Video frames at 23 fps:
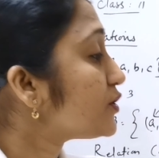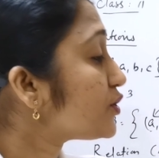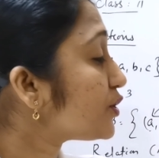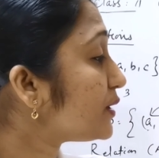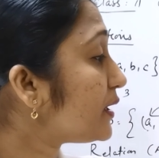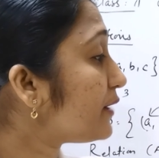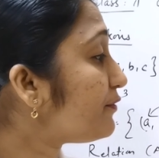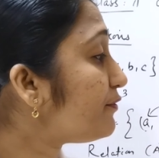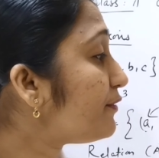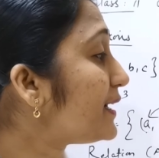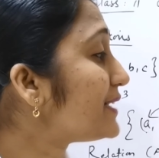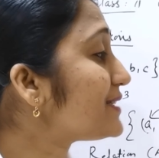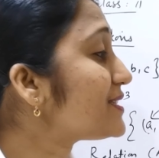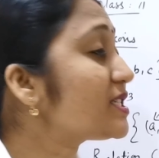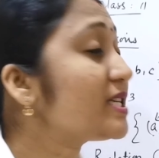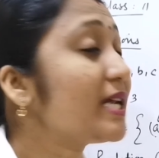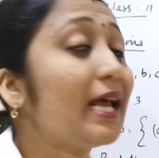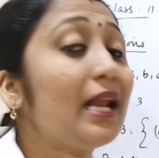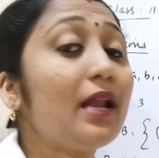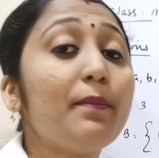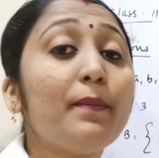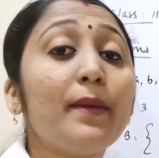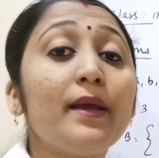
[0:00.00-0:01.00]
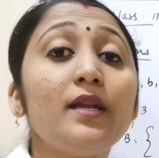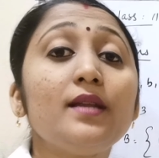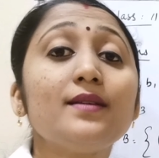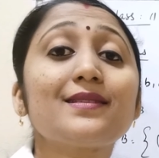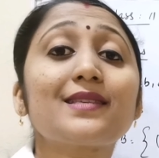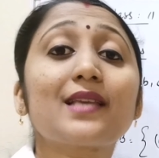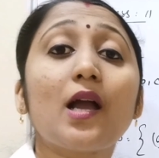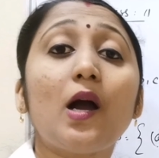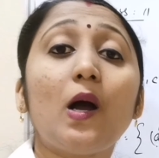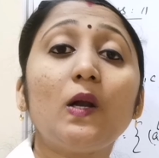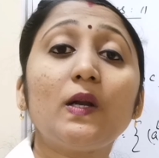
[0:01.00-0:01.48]
So the first element
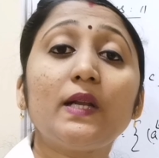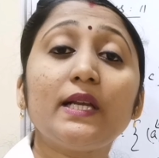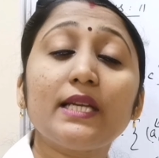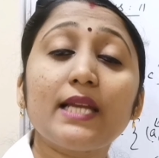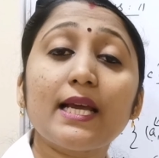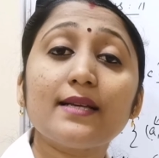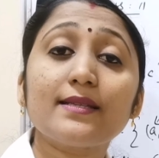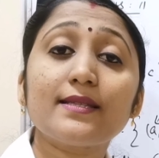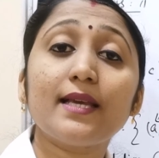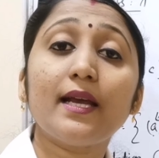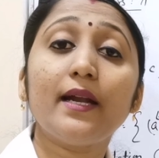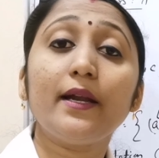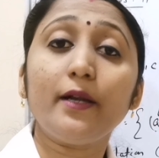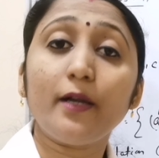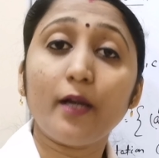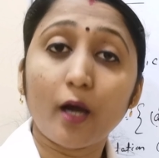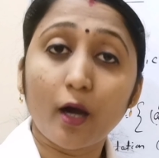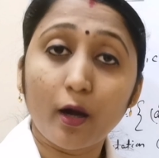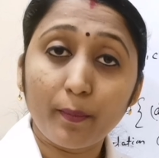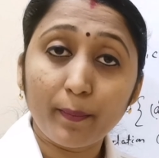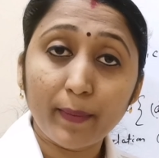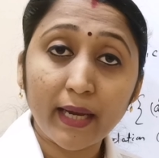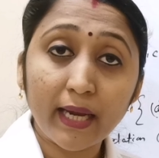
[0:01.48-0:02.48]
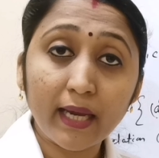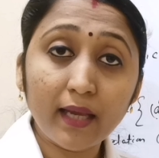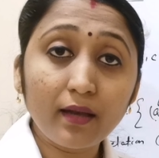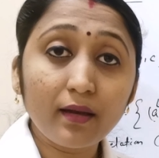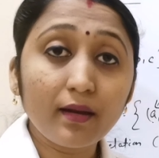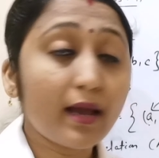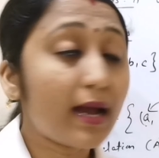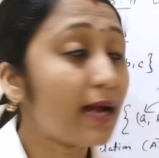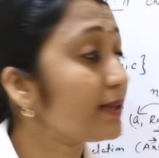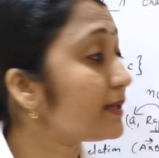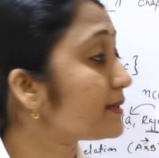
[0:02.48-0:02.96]
is called it as a
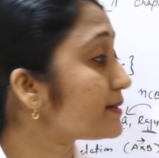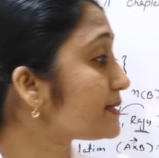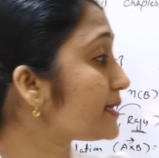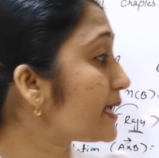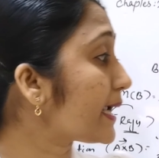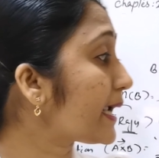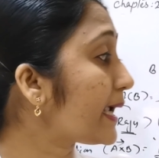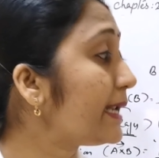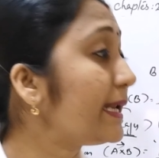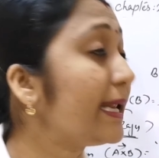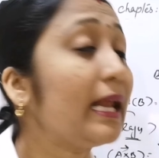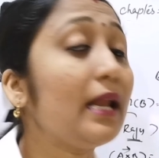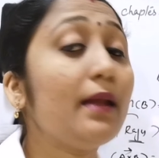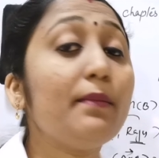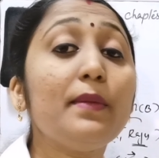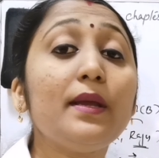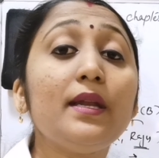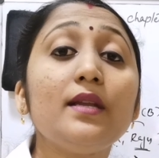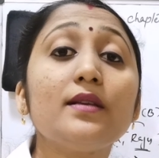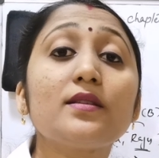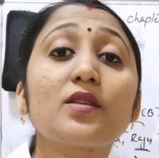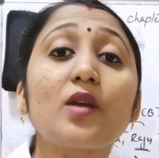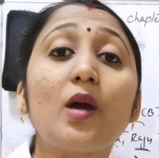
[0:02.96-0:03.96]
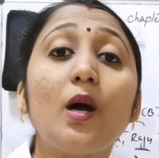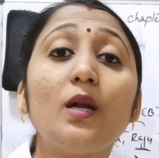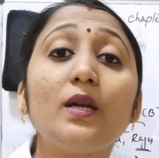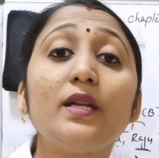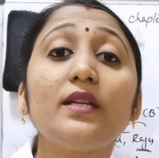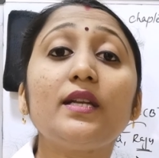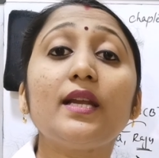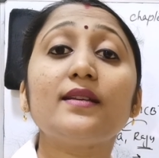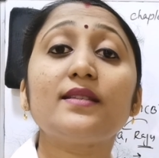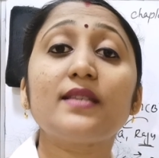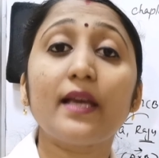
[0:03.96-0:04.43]
domain and the second element is
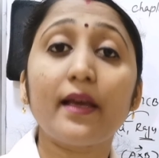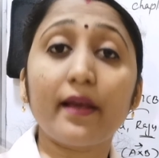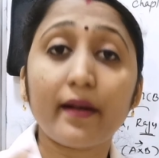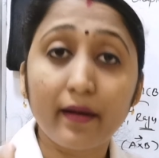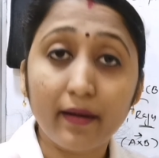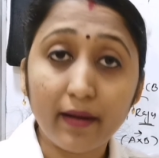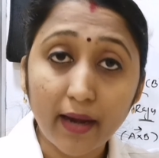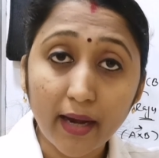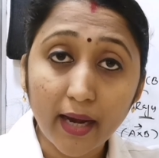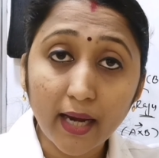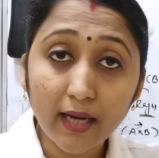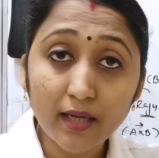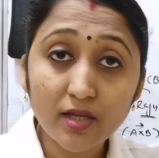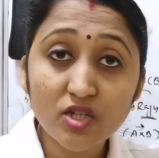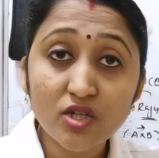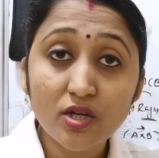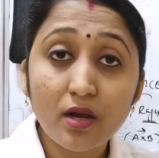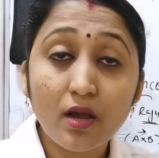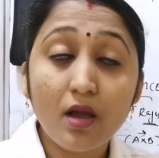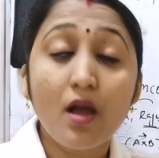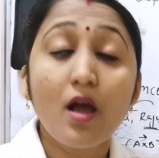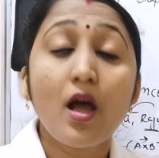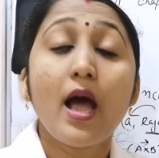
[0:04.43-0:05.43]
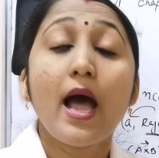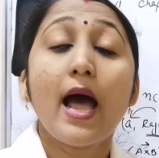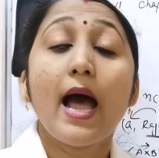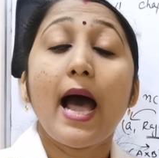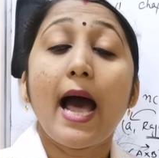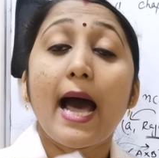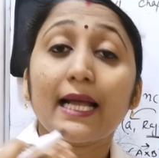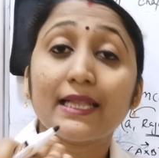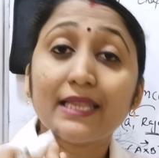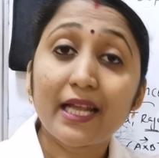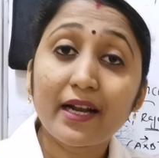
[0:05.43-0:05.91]
called it as a range.
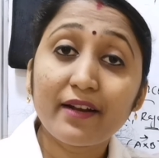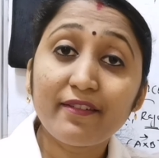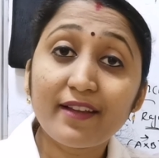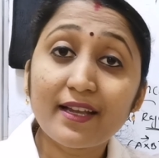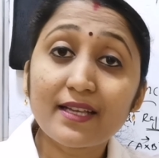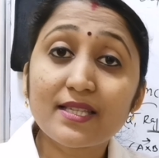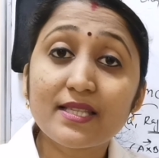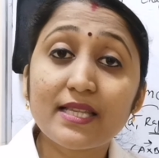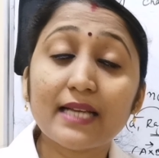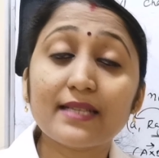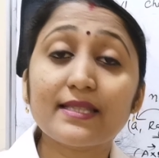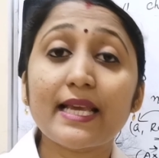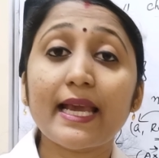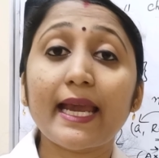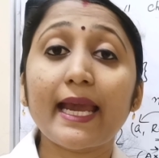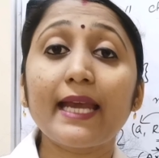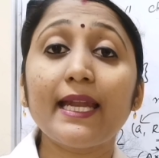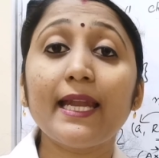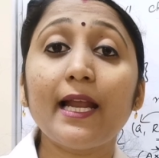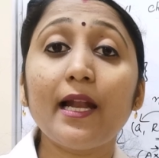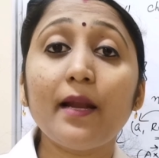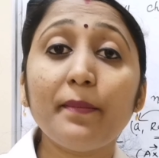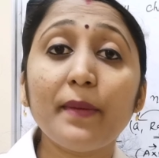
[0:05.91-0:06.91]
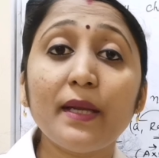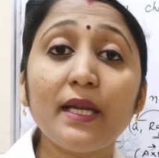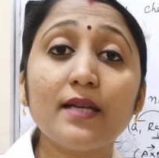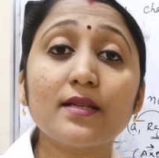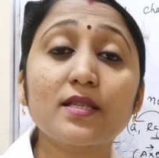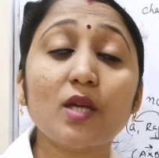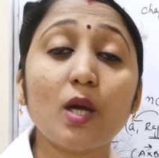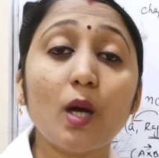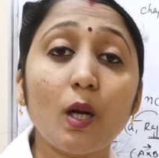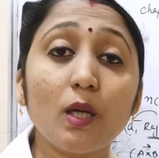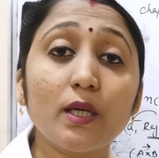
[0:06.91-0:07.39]
Otherwise, the second element
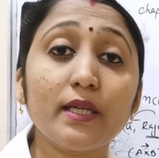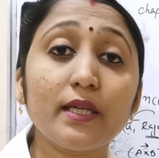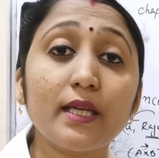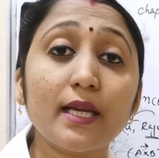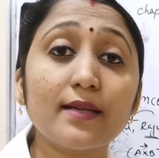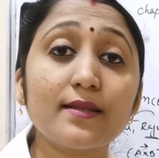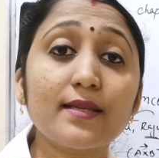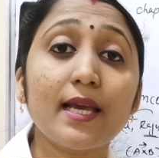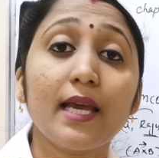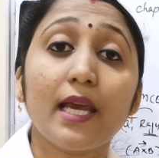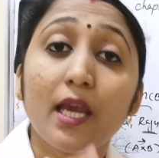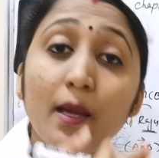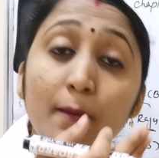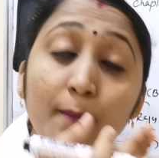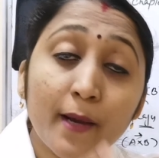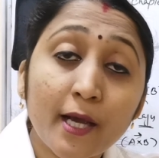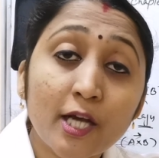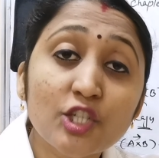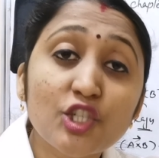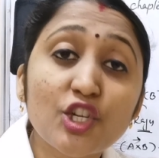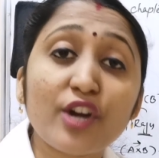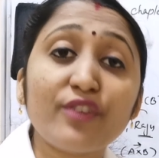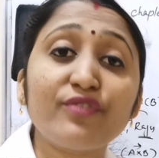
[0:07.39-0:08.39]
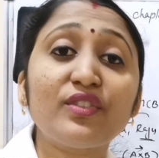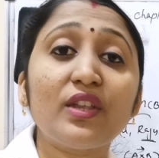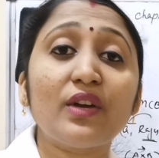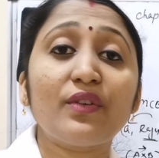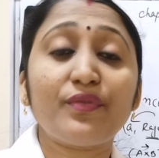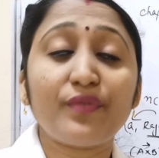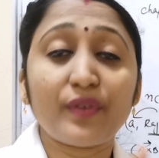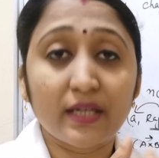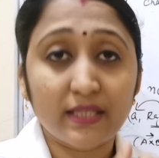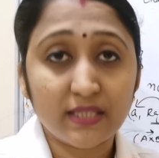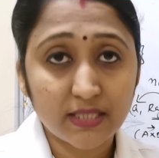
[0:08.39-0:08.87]
is called it as an image of
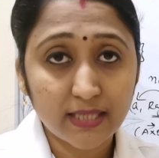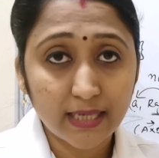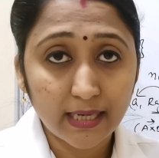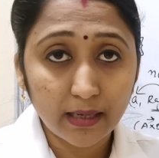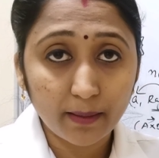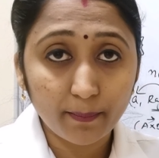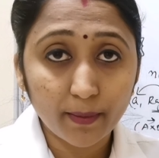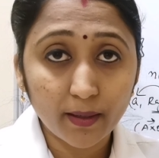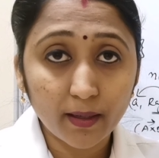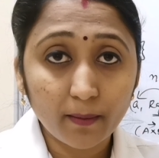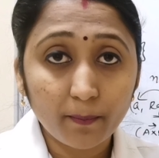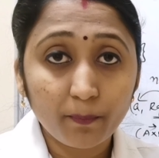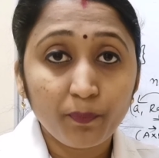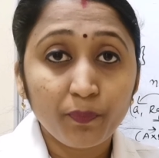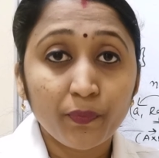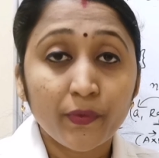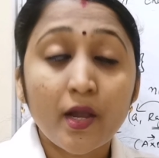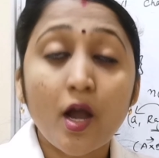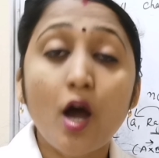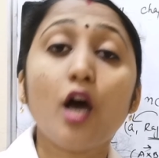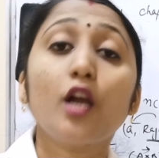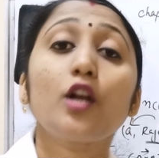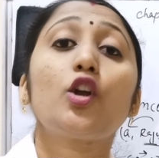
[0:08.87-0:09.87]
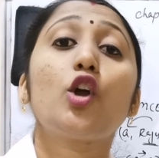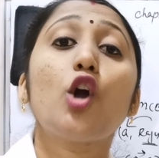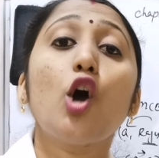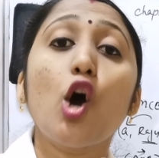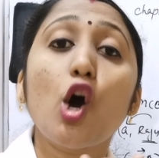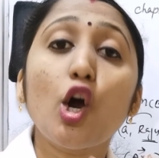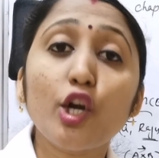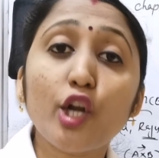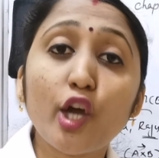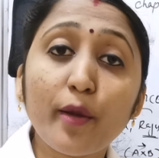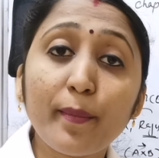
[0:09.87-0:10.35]
the first element or
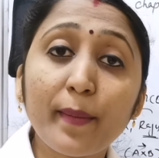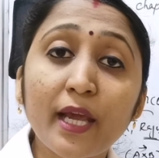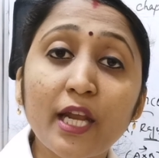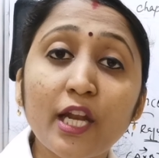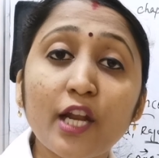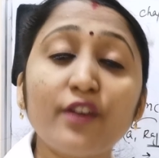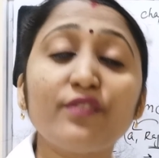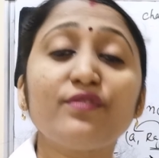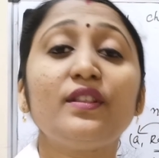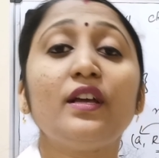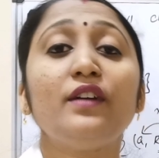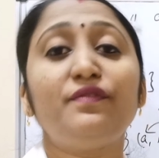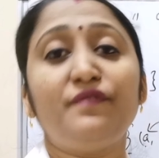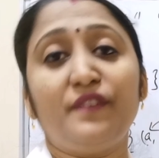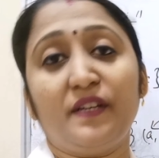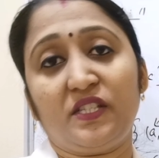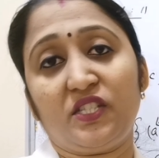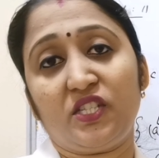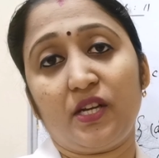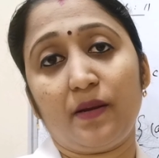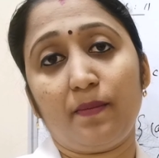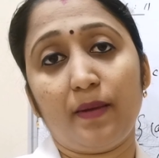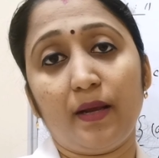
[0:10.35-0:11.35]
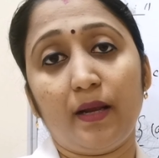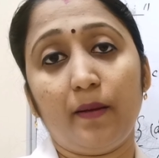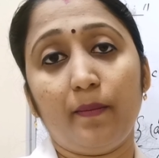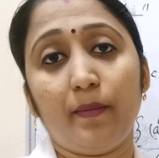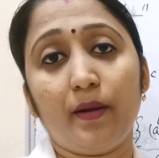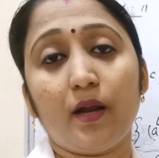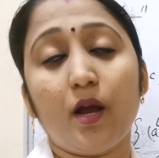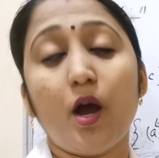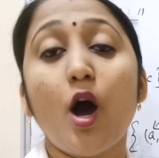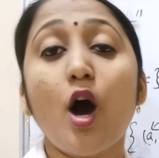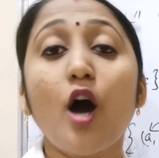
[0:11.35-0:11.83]
codomain of the first
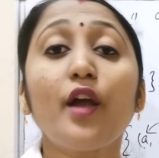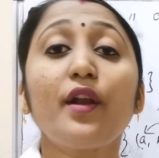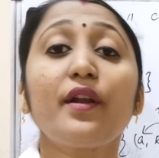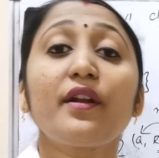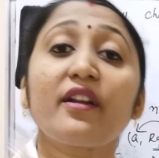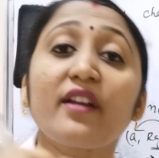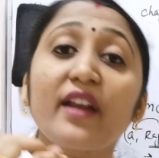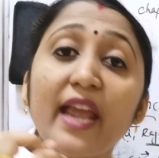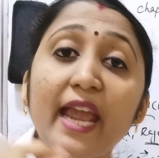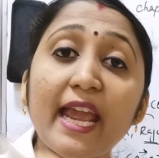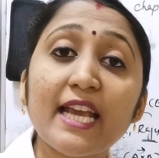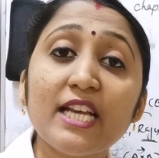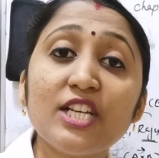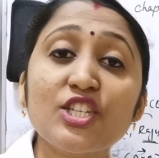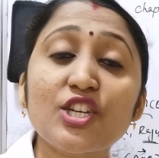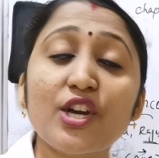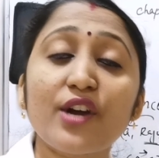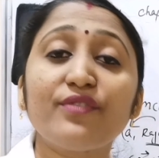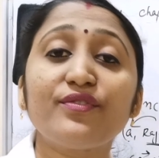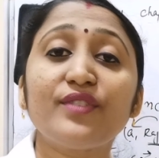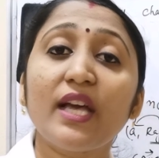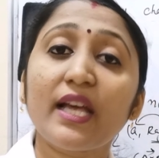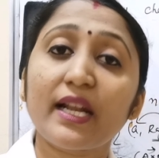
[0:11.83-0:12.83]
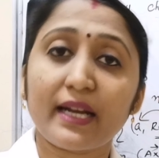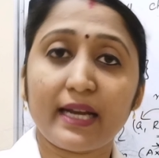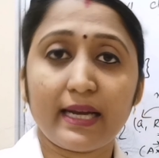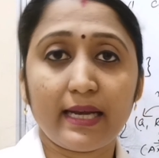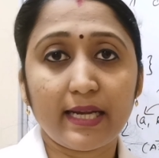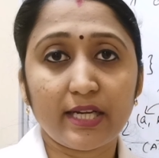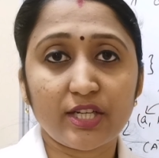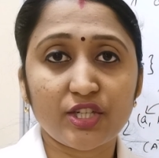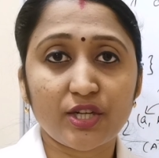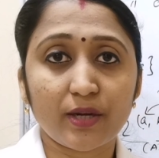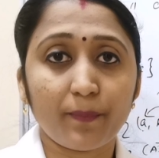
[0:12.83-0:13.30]
element or range of the
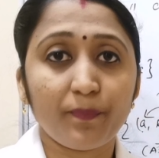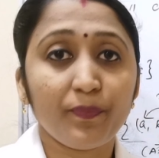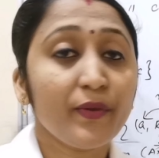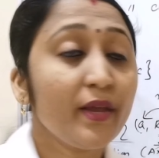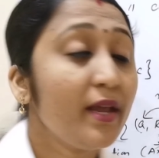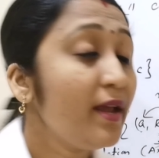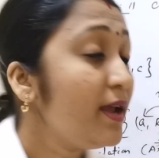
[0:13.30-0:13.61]
relation.